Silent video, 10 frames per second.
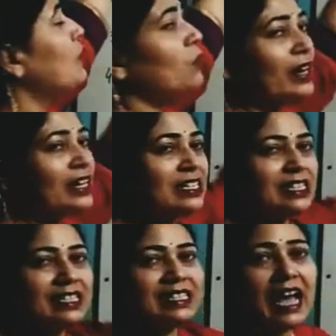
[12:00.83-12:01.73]
What does
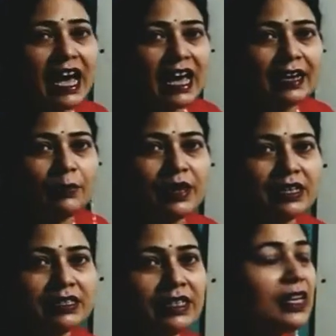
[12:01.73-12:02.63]
this R
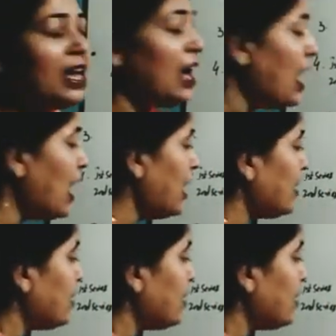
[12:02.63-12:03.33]
represent? R